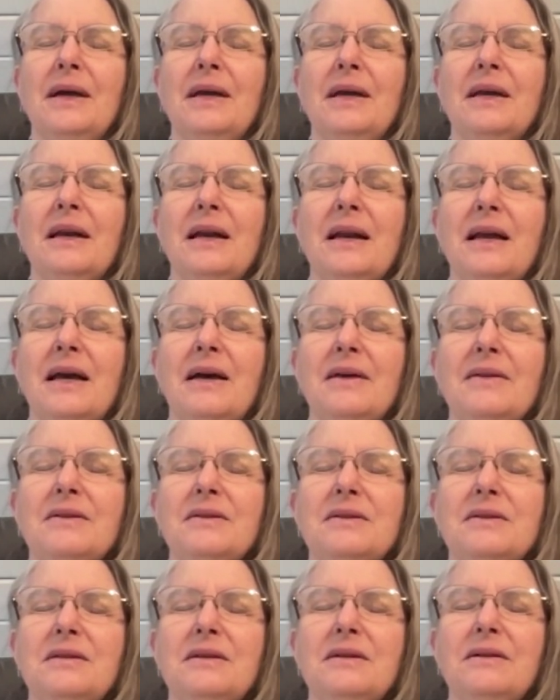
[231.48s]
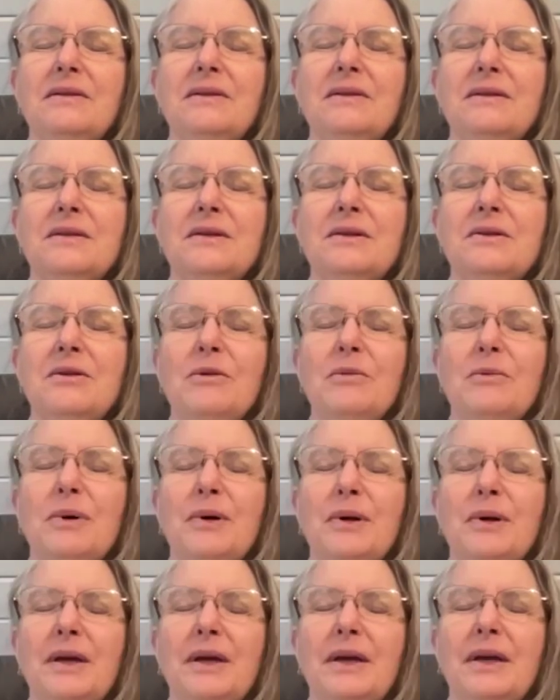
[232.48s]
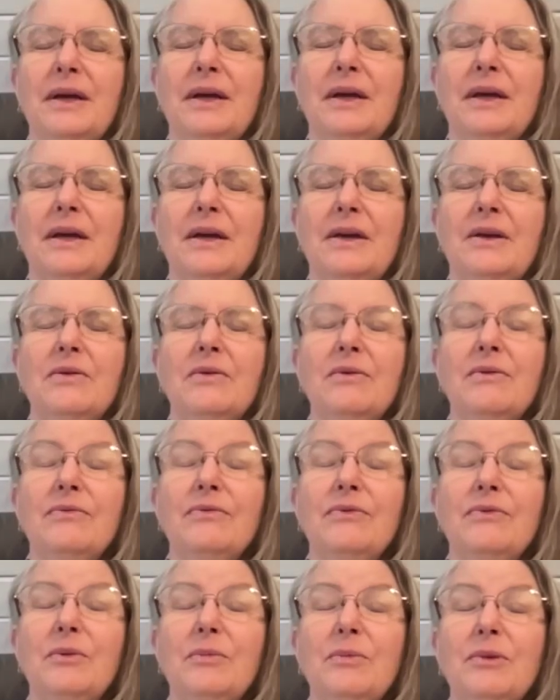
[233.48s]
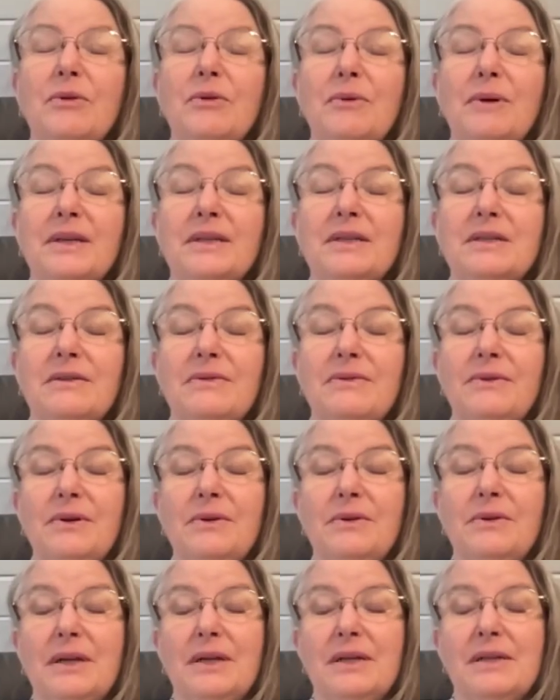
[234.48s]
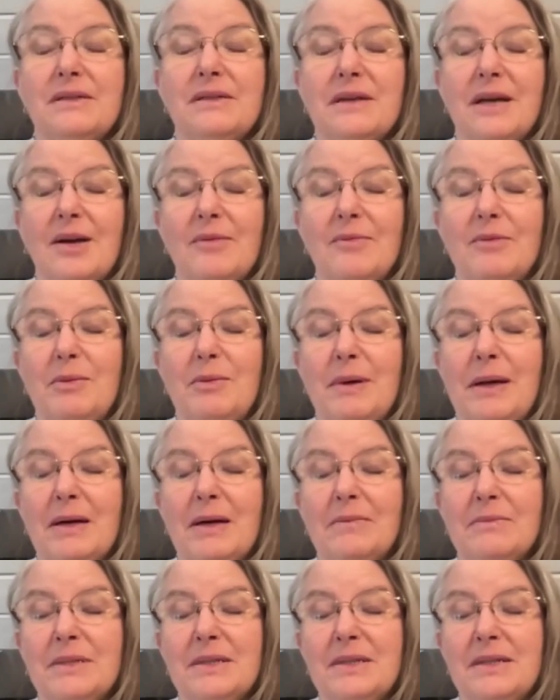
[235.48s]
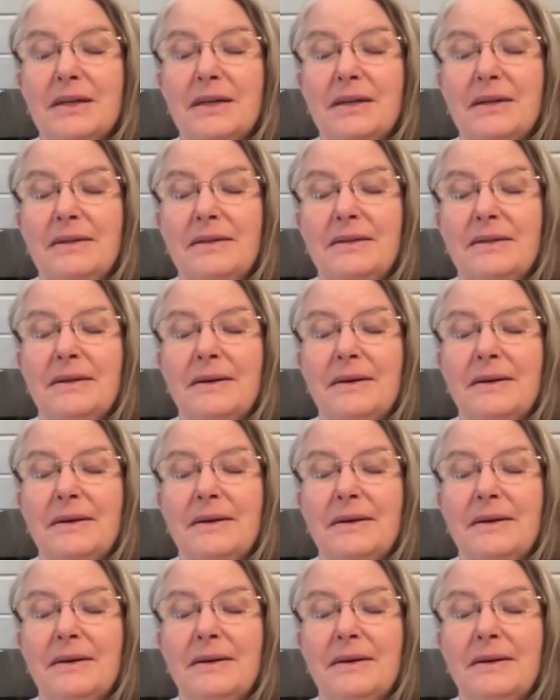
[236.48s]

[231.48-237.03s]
And allow the stillness in your body to inform the rest of you that it's time to become still.